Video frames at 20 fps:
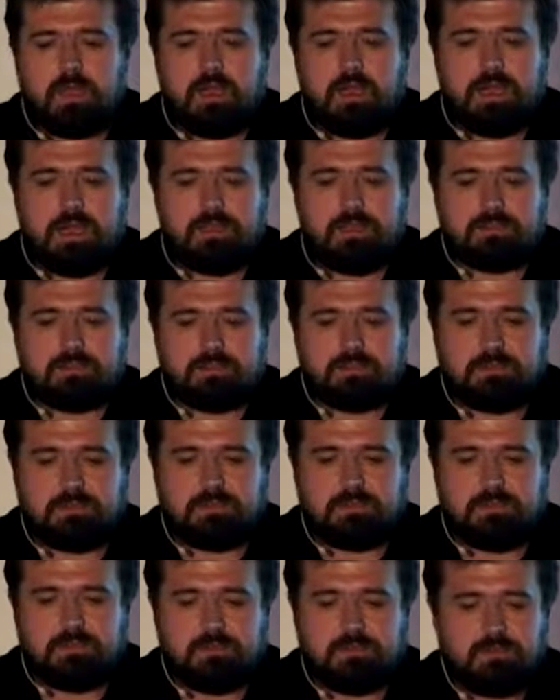And
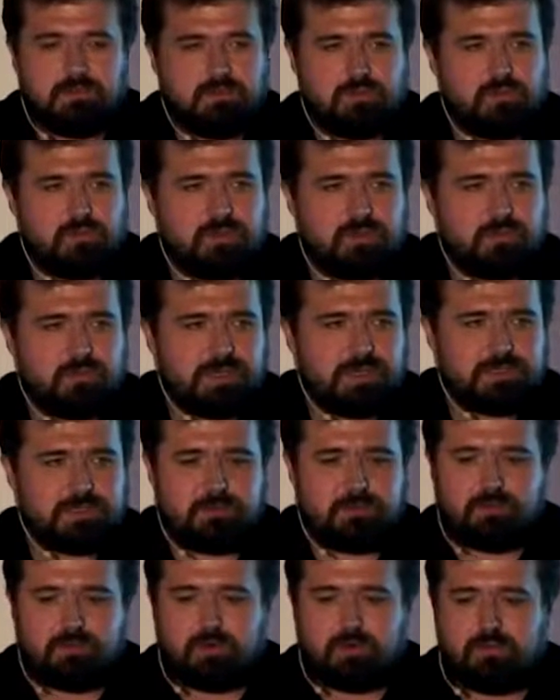do not mess
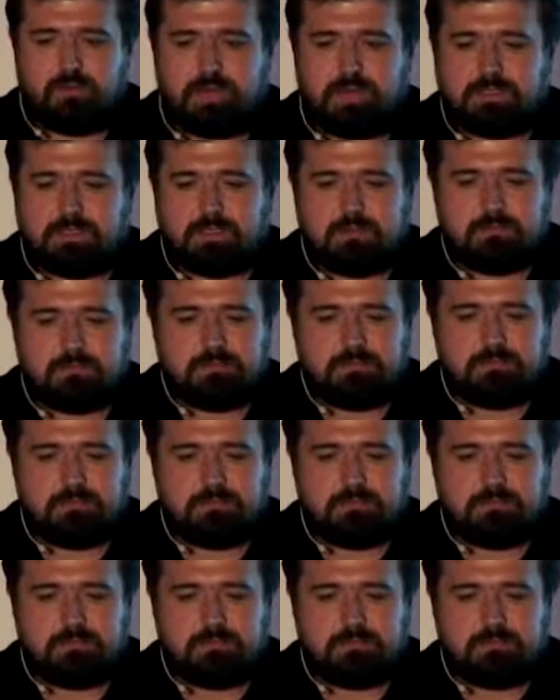with borrowed things.